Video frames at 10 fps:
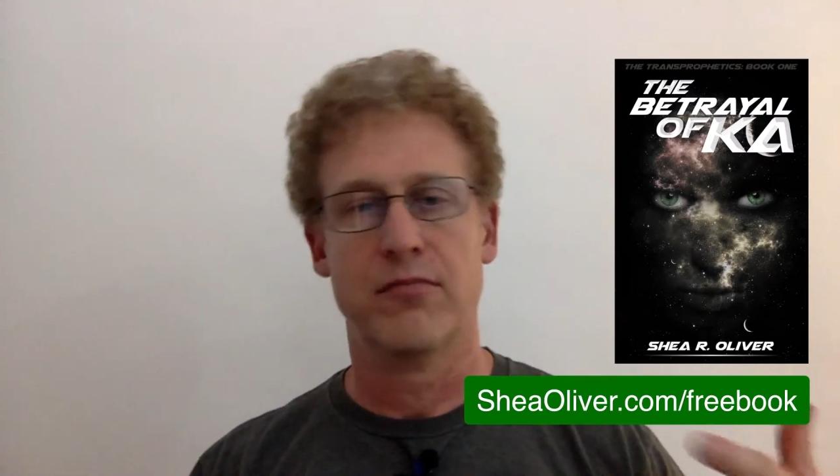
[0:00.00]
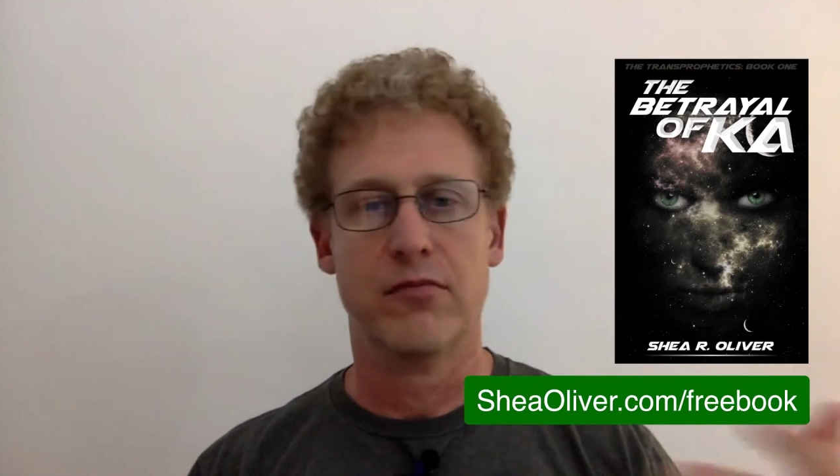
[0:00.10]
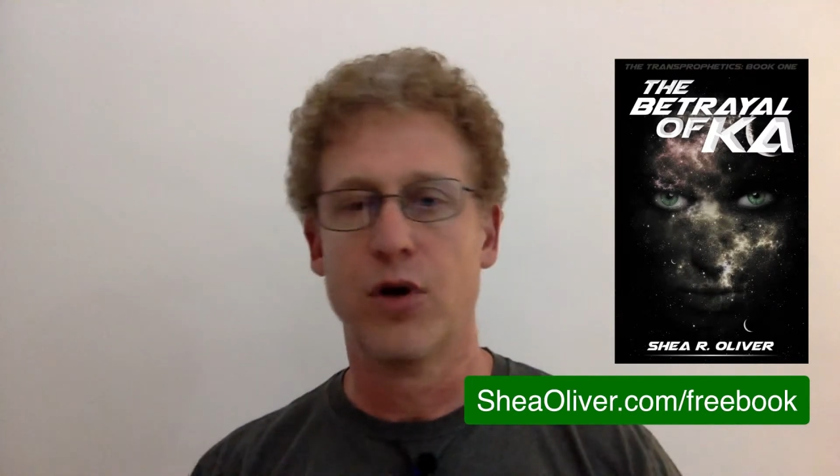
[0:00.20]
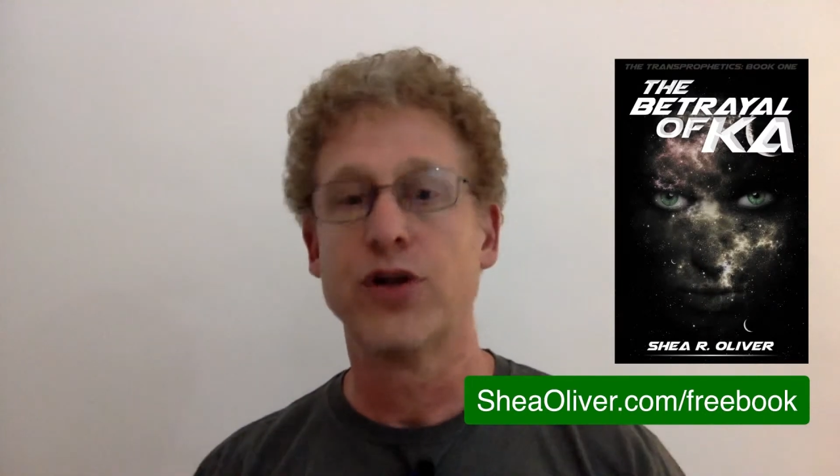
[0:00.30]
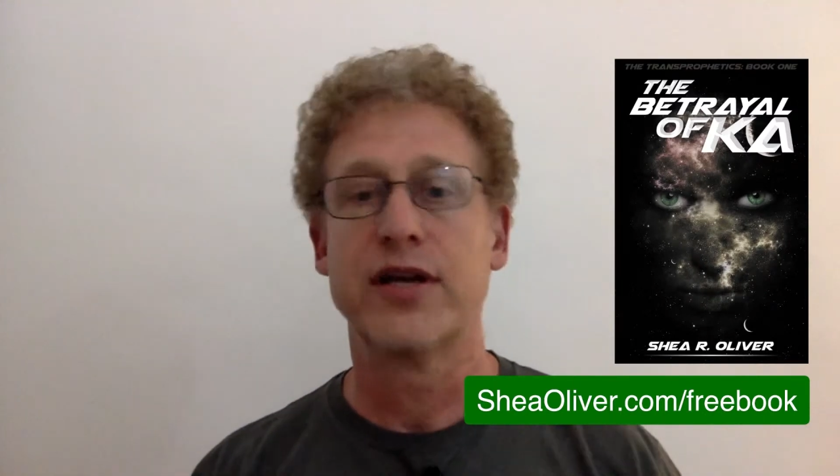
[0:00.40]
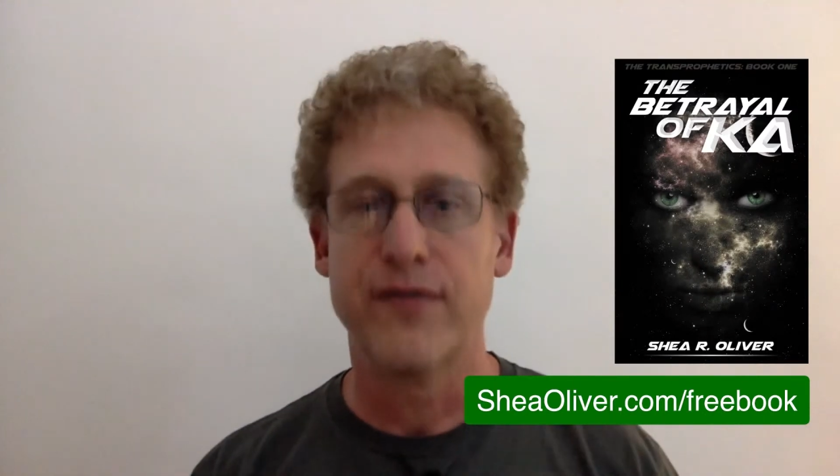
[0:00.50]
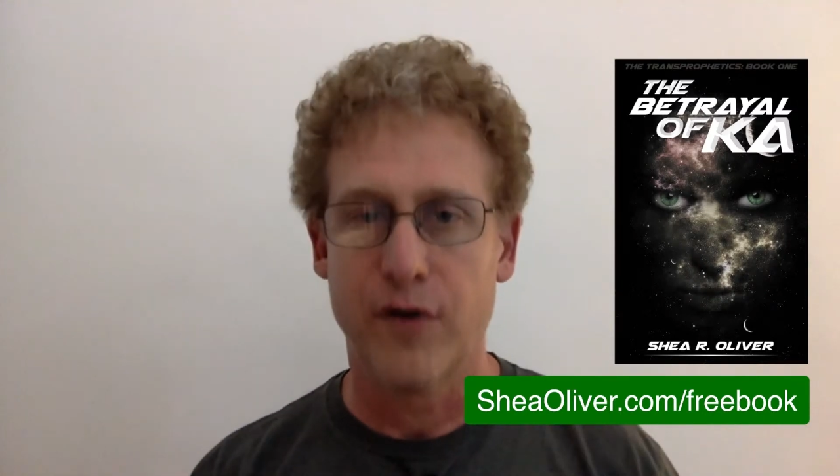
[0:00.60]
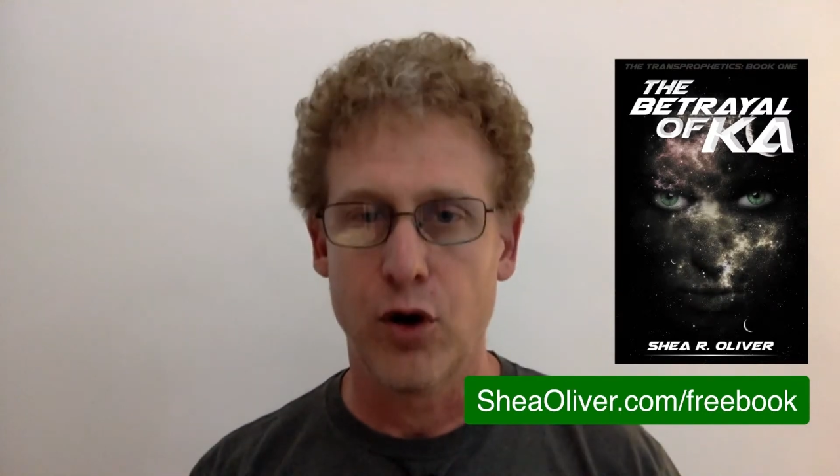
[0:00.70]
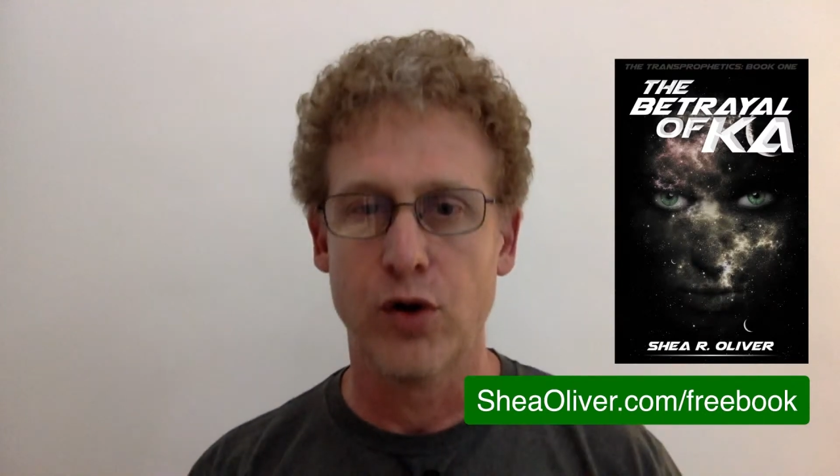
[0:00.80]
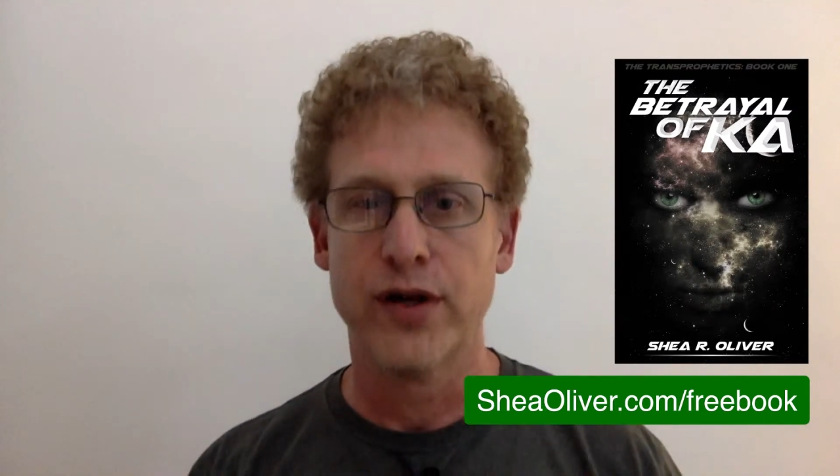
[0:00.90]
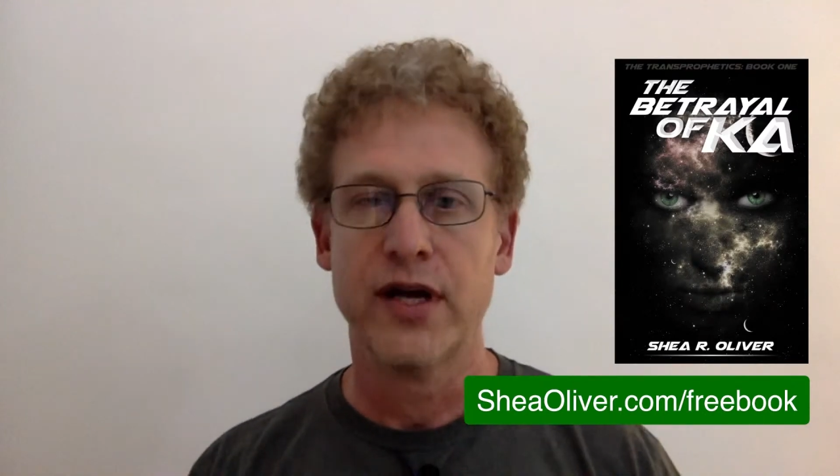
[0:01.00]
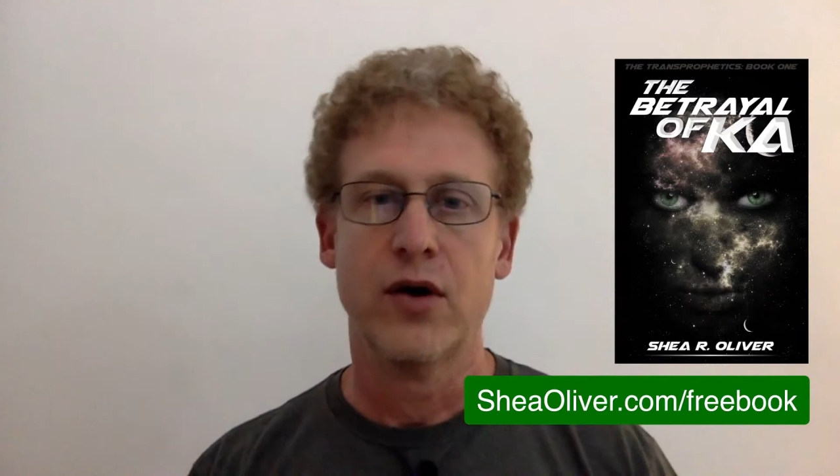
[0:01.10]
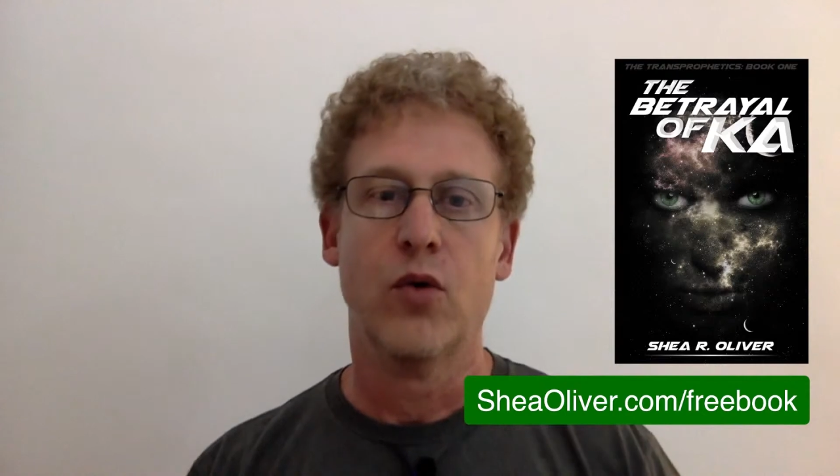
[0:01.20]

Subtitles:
multifold.